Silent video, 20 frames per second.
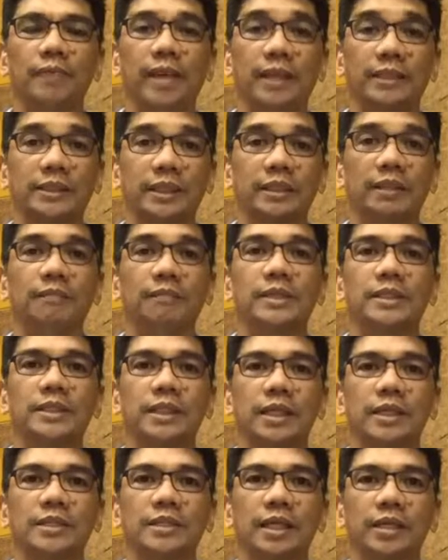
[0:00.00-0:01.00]
exit the
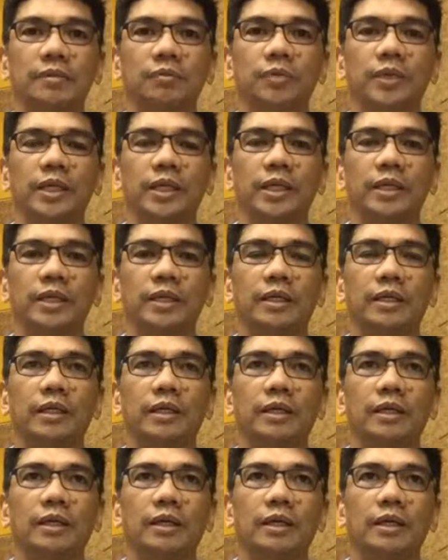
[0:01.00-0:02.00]
business, and we
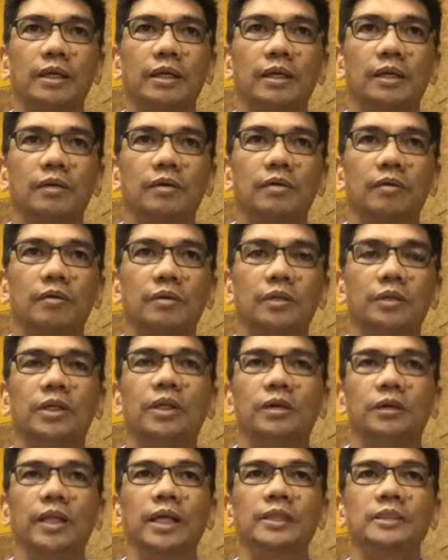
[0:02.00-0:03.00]

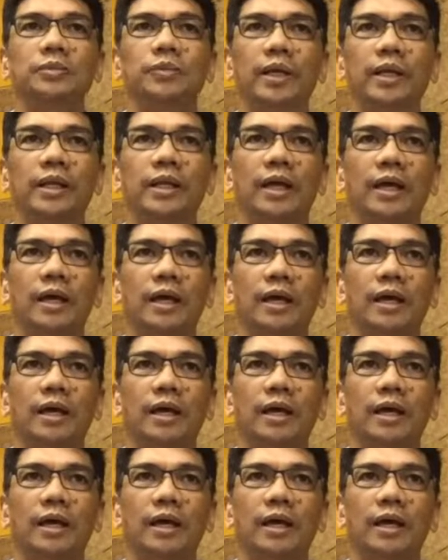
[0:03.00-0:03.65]
decided